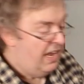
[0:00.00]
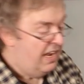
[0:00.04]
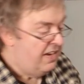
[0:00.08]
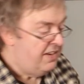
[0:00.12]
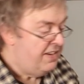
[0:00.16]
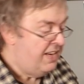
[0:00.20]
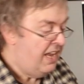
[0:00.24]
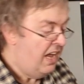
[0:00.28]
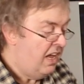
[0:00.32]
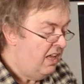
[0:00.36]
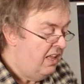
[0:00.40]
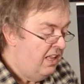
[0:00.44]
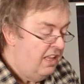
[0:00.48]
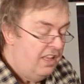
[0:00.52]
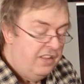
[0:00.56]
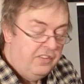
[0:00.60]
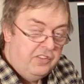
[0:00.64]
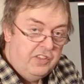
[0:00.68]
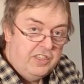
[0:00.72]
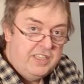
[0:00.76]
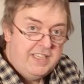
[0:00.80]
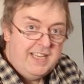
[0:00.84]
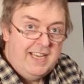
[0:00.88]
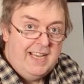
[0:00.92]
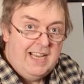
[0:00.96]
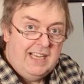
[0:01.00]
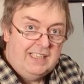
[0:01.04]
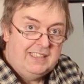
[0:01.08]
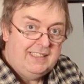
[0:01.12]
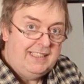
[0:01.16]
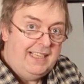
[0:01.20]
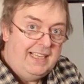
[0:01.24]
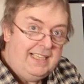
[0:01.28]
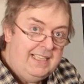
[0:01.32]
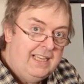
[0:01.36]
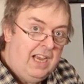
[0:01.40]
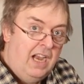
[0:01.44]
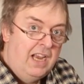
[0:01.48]
Now, the
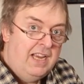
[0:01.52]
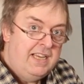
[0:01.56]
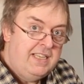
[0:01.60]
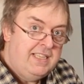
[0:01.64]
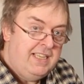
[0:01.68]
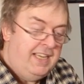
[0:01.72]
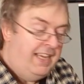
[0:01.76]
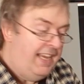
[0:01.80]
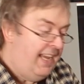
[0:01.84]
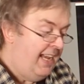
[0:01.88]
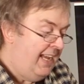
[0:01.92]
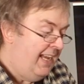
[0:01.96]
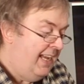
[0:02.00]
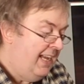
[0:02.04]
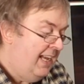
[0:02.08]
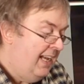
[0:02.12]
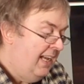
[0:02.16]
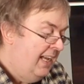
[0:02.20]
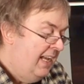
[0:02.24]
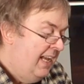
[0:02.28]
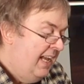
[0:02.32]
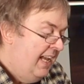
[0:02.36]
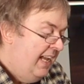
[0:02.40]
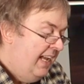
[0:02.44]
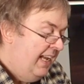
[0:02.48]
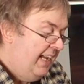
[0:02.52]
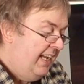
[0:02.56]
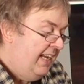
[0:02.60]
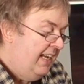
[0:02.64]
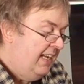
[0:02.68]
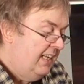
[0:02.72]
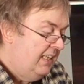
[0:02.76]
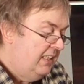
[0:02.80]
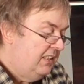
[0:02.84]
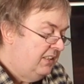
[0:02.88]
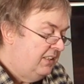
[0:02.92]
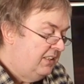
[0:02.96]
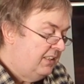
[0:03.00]
TSE90 here
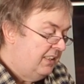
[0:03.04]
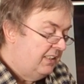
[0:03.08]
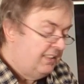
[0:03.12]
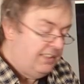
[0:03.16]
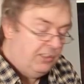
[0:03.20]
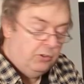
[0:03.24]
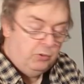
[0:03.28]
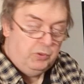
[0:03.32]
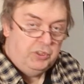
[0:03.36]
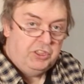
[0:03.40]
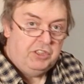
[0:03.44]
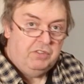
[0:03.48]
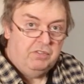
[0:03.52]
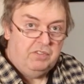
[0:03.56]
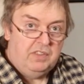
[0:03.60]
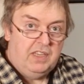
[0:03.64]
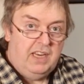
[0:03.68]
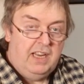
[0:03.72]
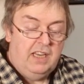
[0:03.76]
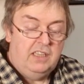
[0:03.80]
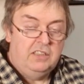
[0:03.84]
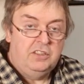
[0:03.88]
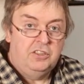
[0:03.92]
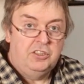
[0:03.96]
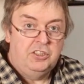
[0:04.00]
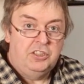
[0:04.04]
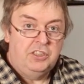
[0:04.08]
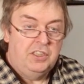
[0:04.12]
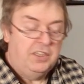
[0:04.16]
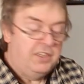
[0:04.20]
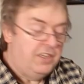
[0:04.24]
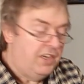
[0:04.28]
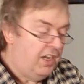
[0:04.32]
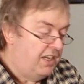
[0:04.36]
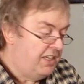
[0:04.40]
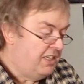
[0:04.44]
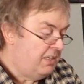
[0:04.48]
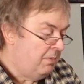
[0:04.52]
is a tilt shift lens,
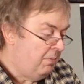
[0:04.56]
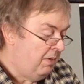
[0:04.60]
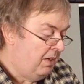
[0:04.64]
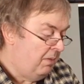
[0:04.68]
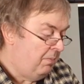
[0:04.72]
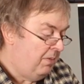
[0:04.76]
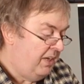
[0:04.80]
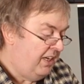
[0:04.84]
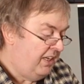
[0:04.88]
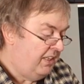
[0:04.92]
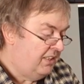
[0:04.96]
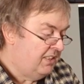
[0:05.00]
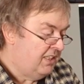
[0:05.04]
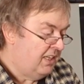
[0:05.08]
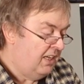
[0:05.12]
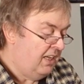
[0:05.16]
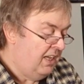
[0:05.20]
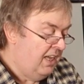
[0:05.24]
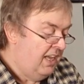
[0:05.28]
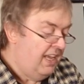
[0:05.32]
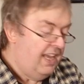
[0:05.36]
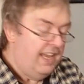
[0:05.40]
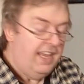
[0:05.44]
90mm.